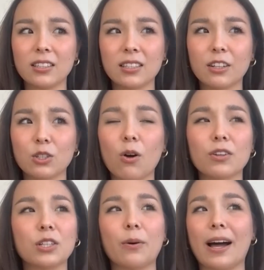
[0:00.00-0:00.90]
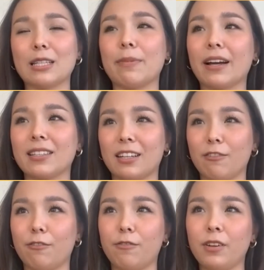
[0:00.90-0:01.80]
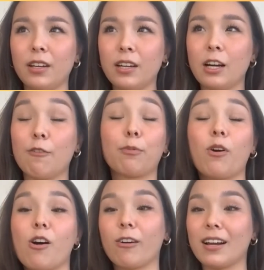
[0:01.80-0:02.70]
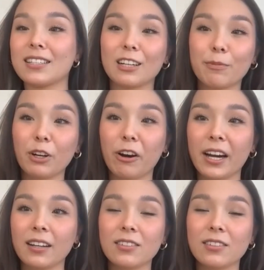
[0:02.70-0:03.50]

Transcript: there's also aspects of progress that have been great.